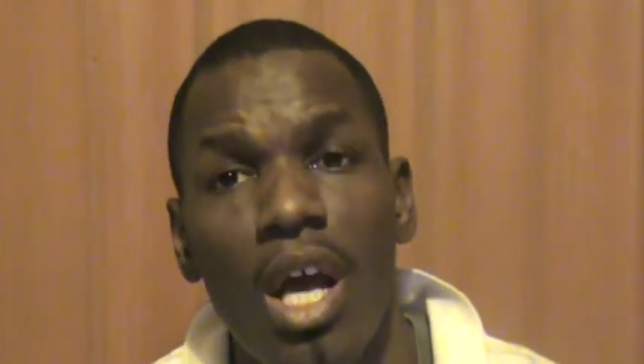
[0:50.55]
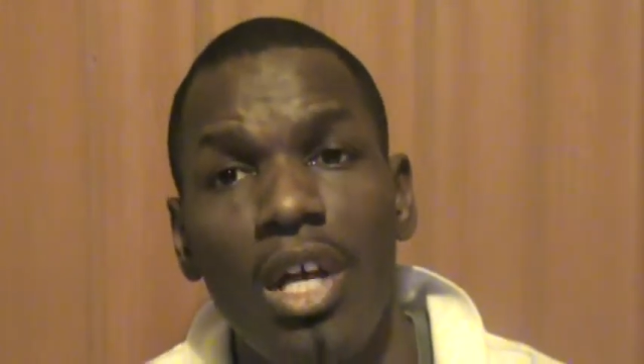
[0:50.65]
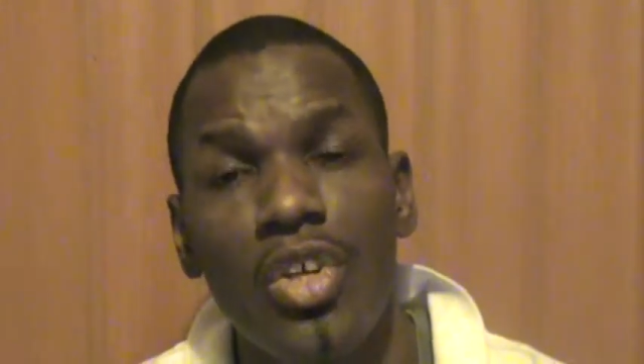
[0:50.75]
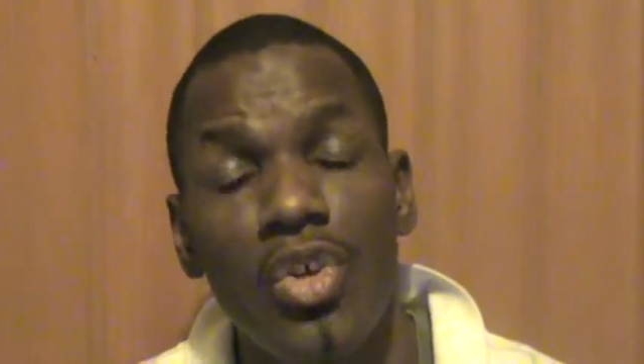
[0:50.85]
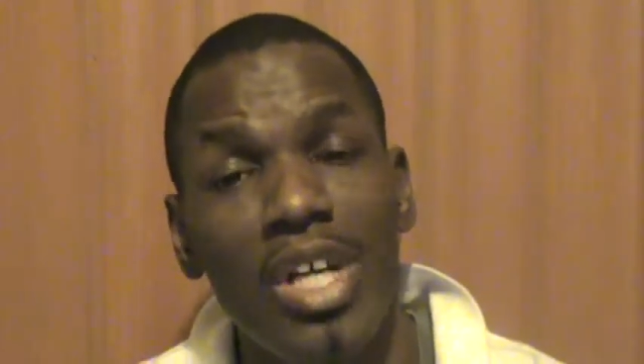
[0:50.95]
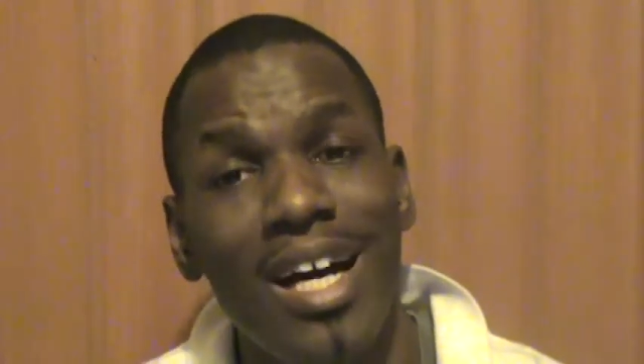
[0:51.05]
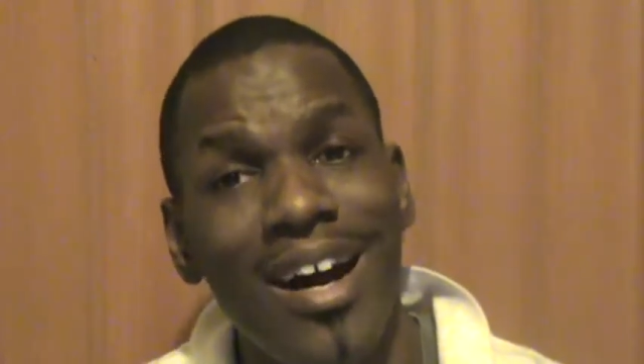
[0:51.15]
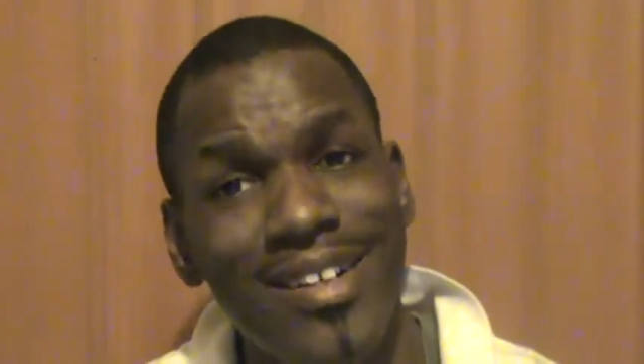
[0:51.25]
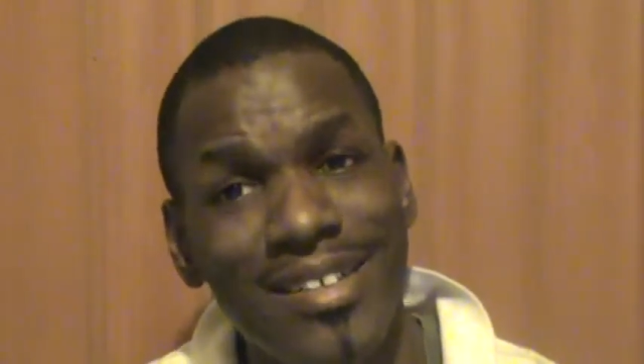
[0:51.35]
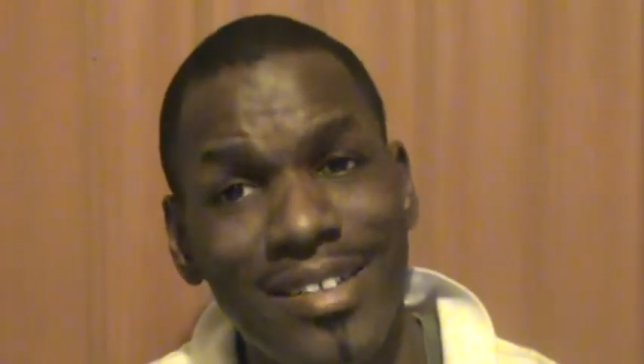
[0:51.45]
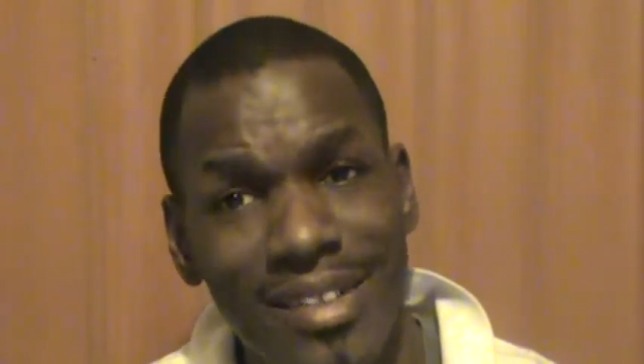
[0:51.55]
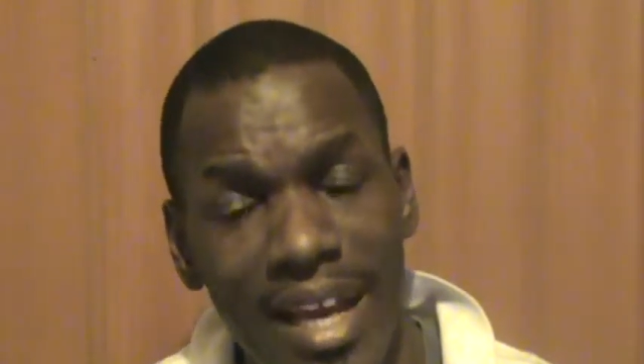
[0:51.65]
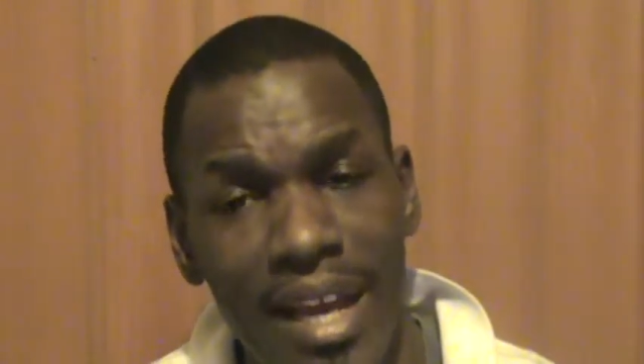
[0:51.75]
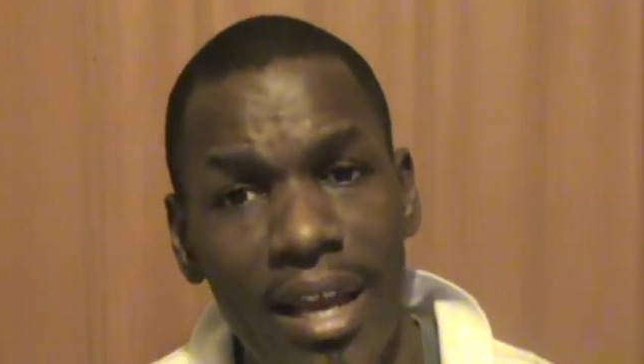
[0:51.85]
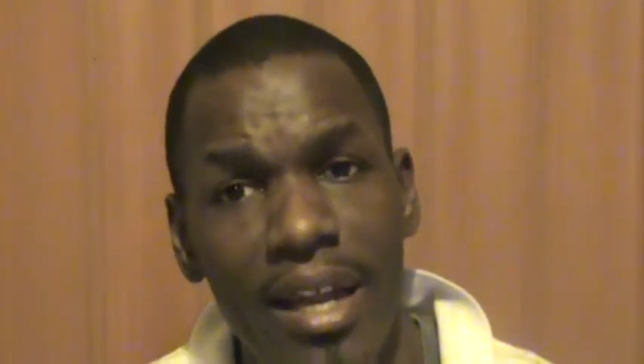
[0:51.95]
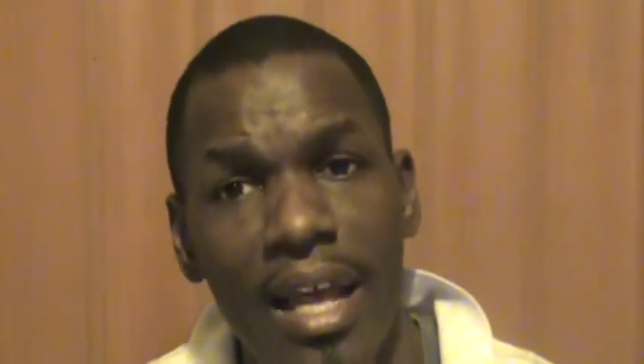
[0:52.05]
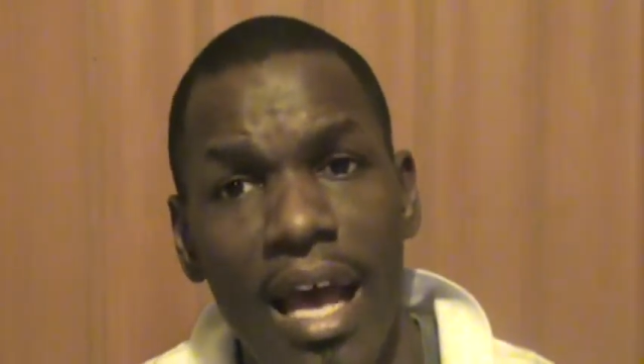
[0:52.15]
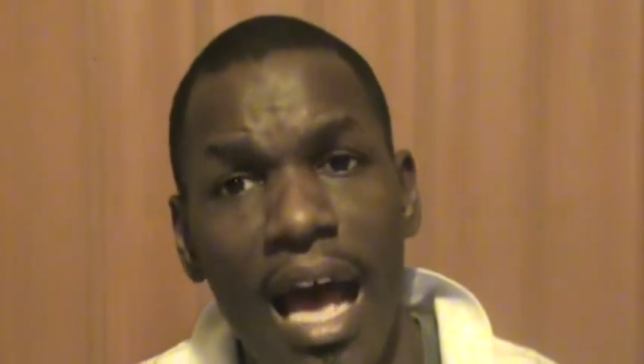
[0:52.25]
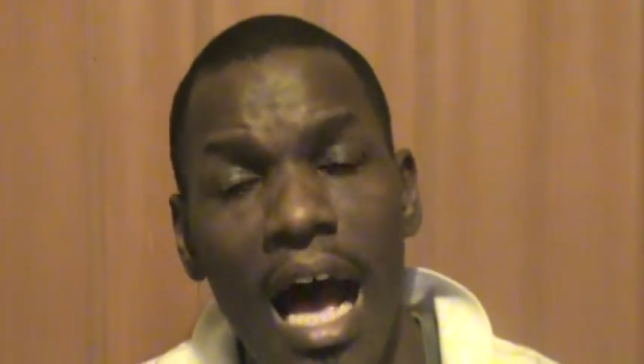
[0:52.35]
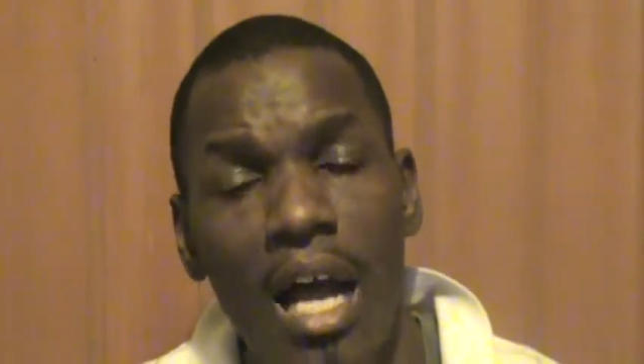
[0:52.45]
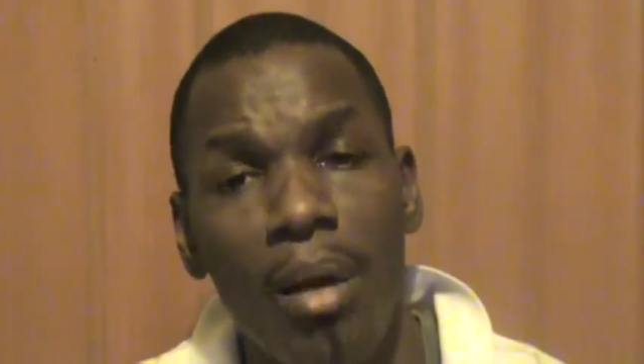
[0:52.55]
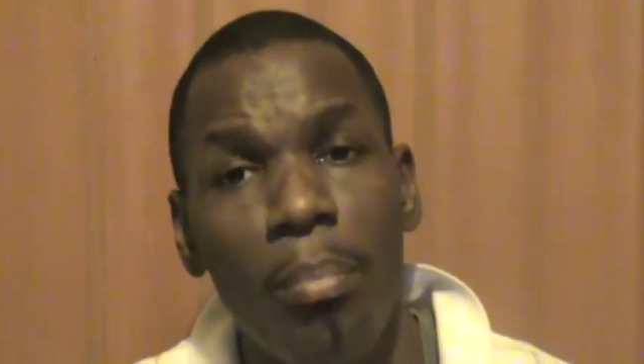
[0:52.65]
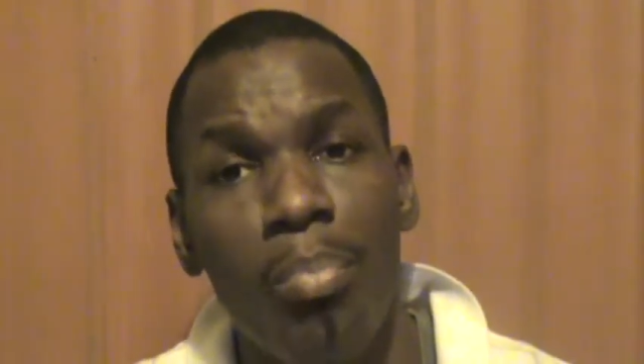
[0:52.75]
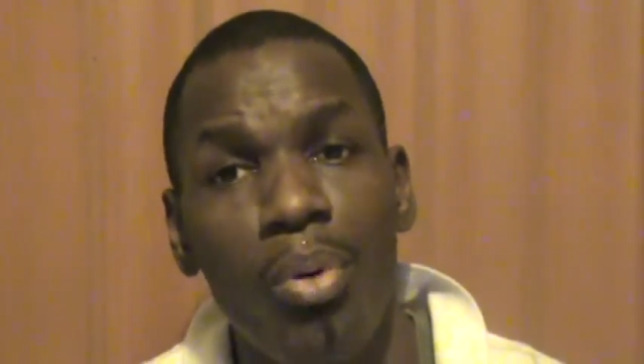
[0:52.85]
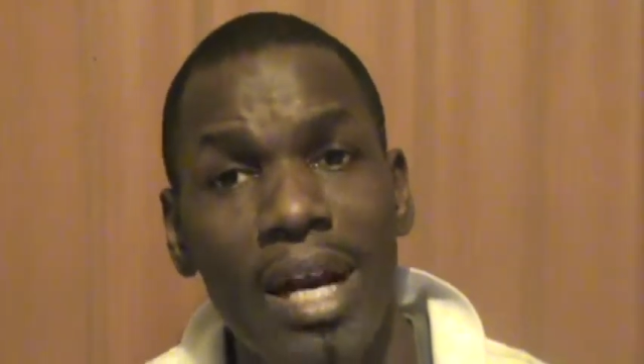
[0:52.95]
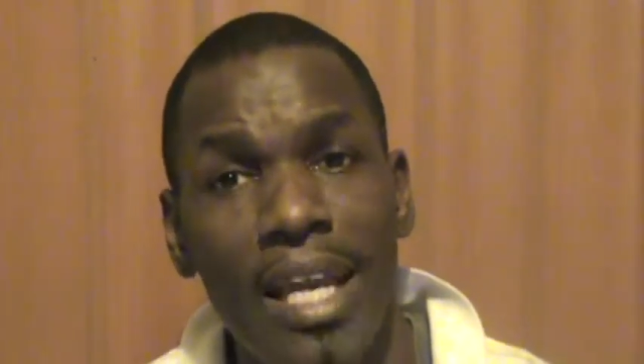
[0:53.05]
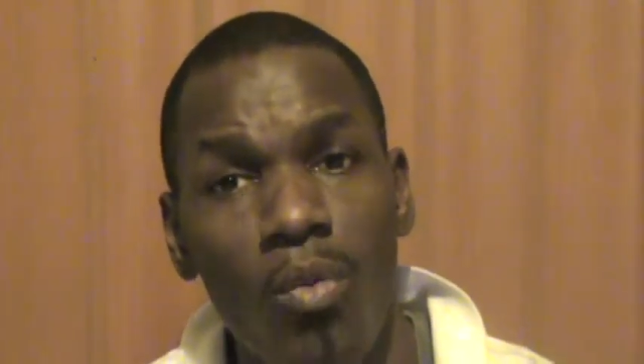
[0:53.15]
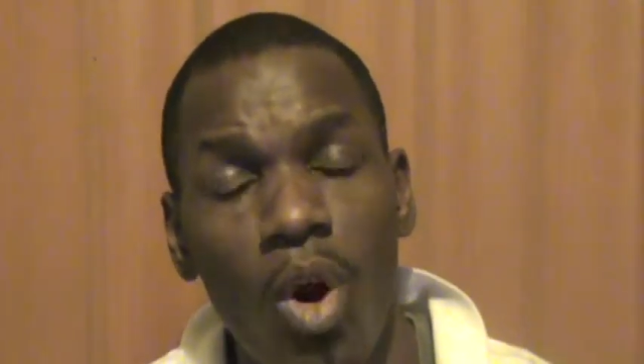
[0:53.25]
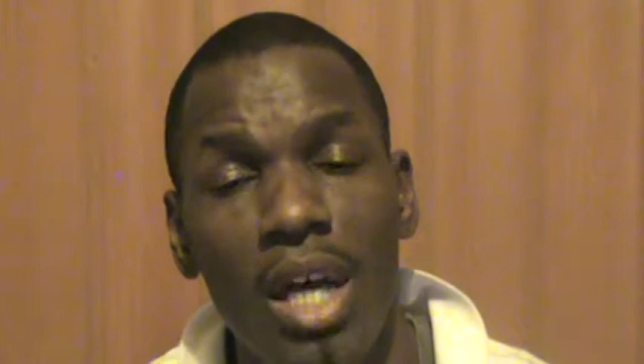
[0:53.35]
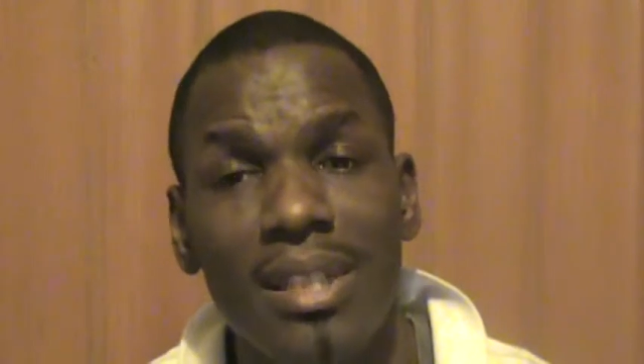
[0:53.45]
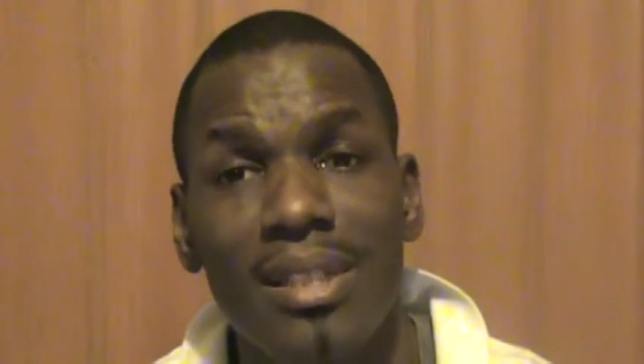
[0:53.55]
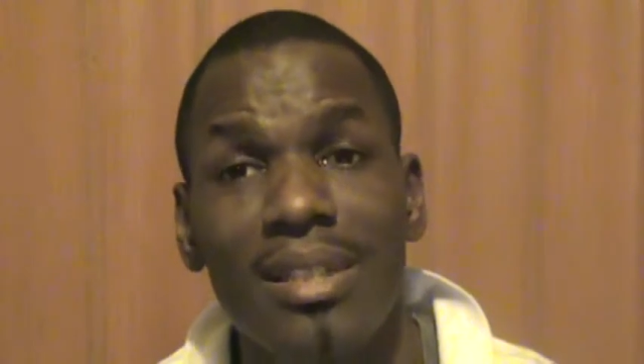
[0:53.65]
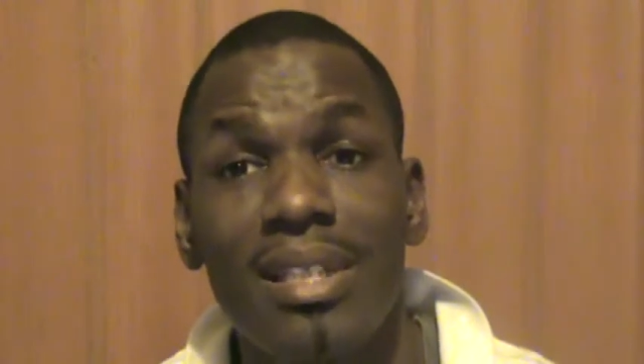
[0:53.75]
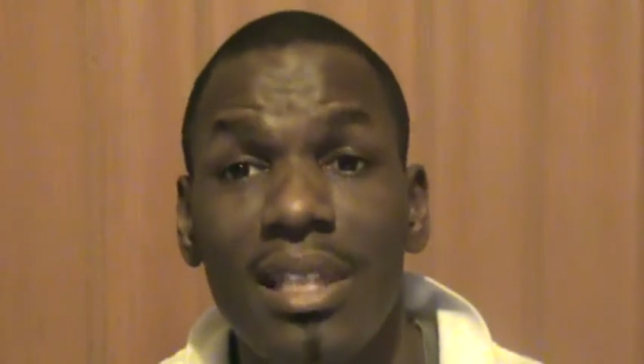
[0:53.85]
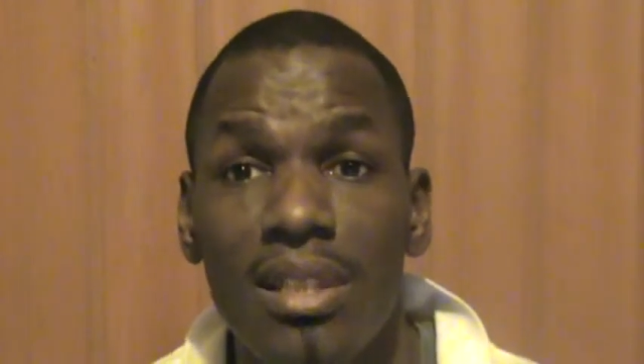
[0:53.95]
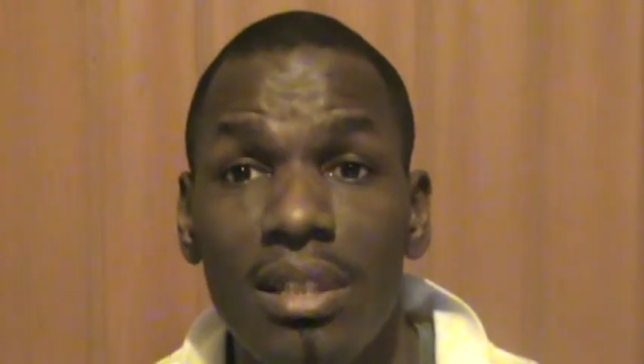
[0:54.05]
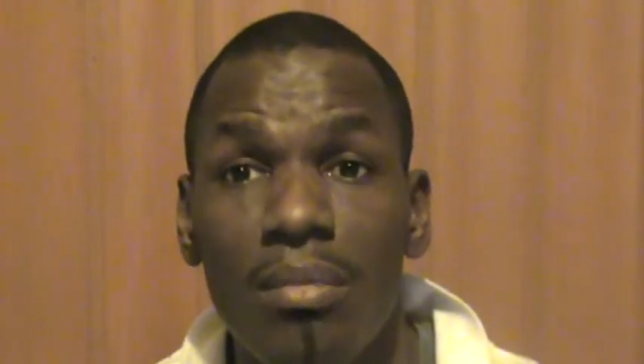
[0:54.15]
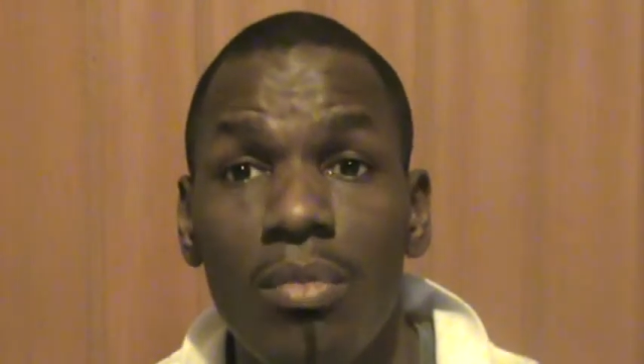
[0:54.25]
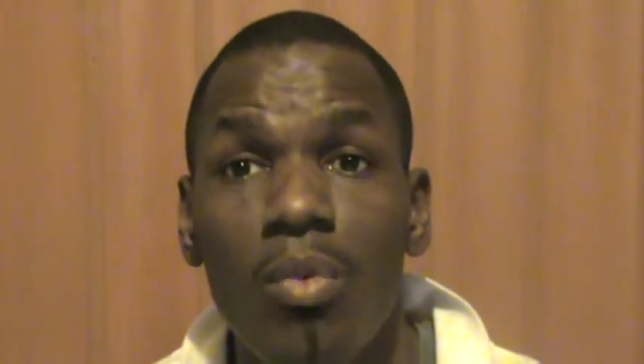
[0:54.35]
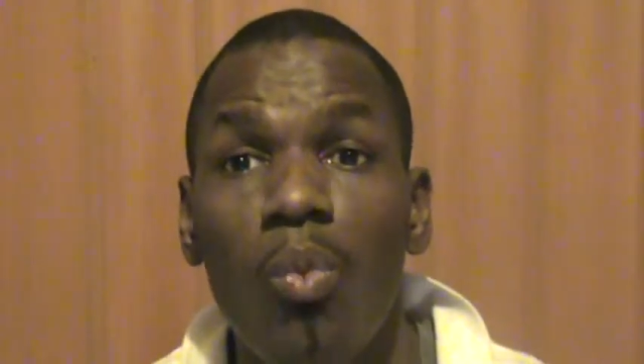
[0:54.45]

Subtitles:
so you can understand how the brainwashing system